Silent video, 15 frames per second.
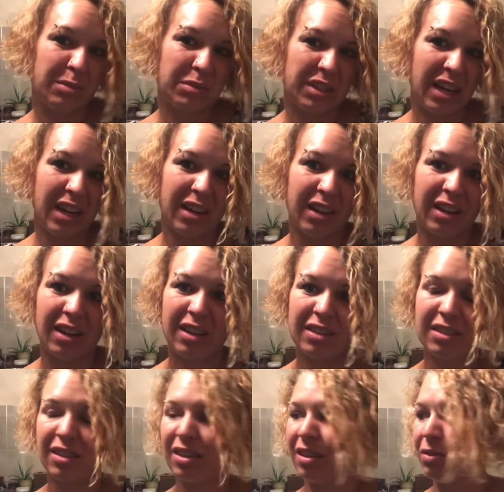I'm standing,
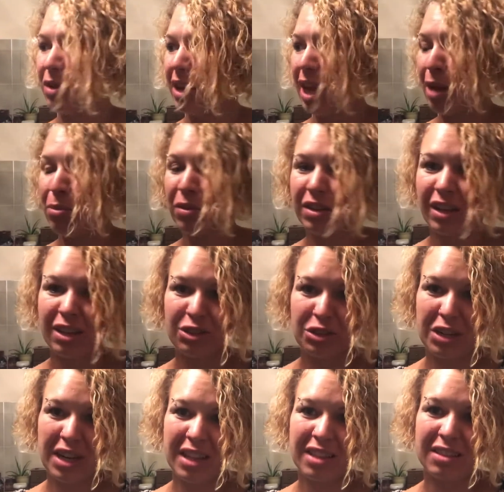because when it happened
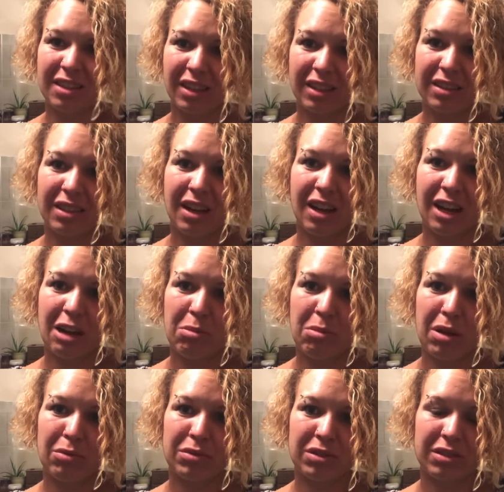yesterday, the second time,
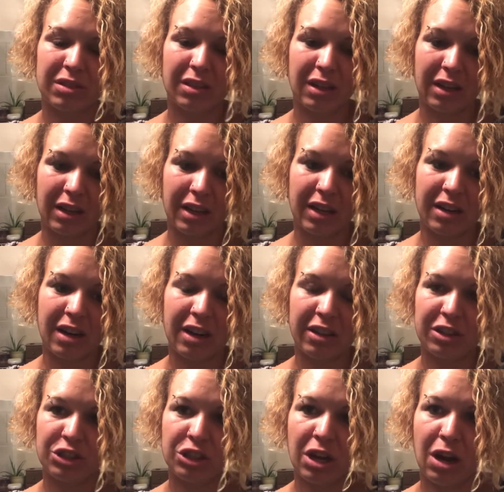I was getting out of
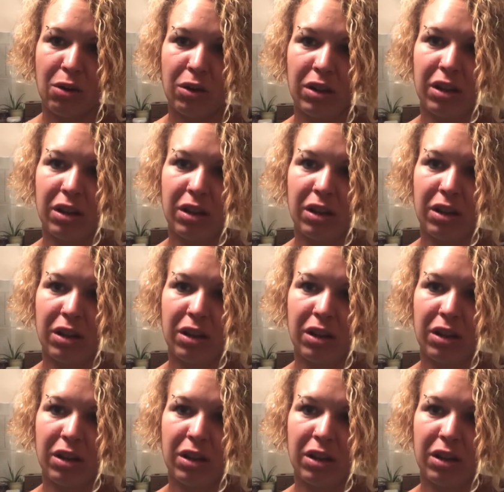the shower.